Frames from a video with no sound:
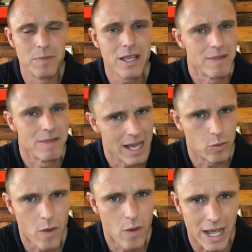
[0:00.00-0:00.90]
in
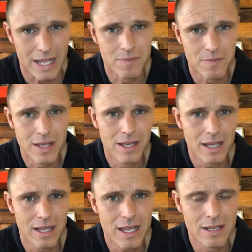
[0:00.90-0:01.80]
that way.
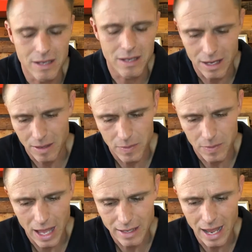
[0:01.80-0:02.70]

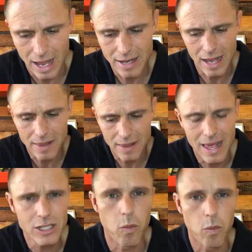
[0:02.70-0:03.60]
And
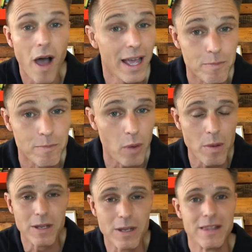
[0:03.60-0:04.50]
that's why
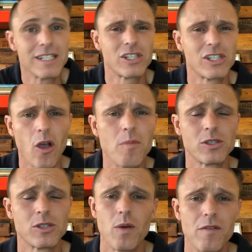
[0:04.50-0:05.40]
probably this psalm
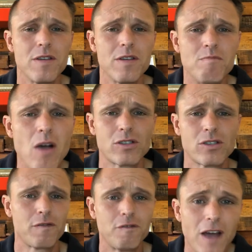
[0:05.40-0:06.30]
is one of the
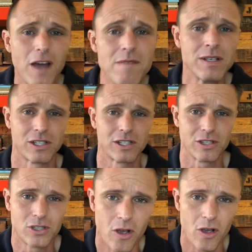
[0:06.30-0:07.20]
most famous
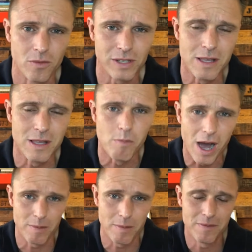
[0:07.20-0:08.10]
psalms in the
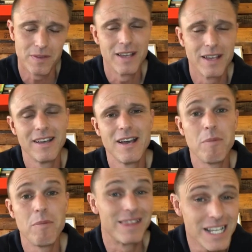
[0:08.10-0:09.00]
Bible.
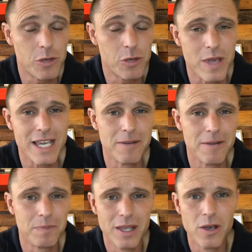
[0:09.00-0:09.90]
But this week,
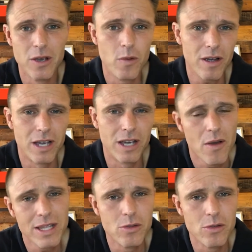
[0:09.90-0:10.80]
we are
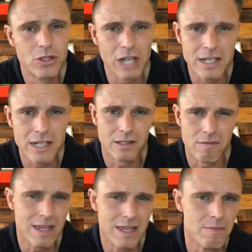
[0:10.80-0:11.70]
going to change the
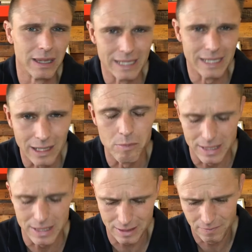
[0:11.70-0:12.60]
theme a little
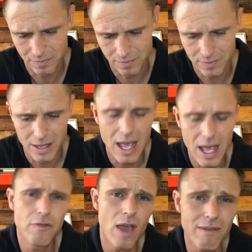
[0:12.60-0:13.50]
bit.
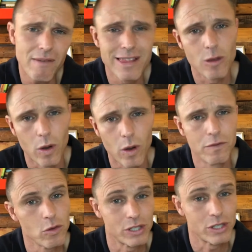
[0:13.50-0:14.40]
Have you ever thought
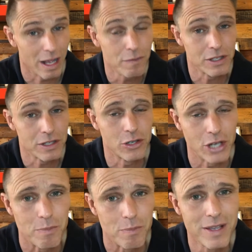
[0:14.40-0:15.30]
of yourself as a
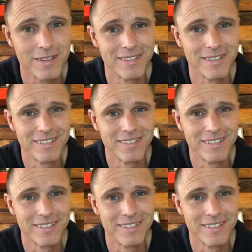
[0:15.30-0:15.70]
shepherd?